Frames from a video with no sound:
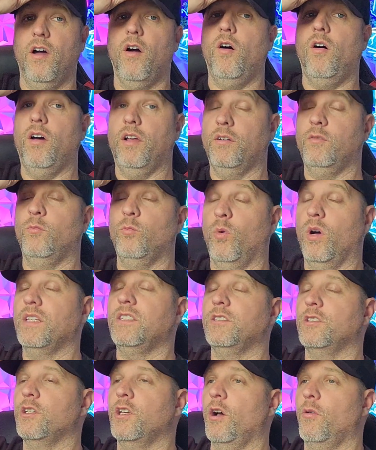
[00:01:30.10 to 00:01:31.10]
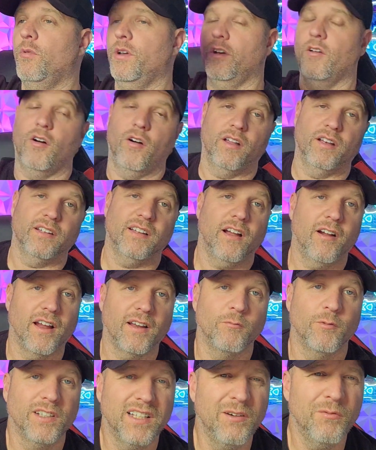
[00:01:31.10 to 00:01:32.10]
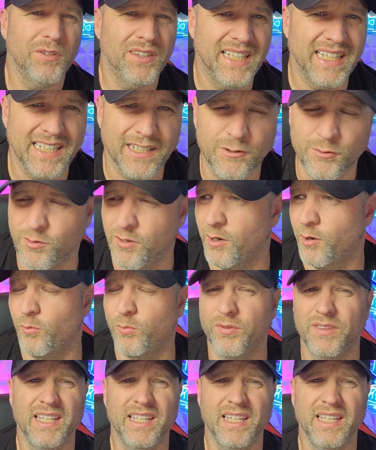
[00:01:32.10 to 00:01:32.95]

on? What's going on? All right, we're done with the intro.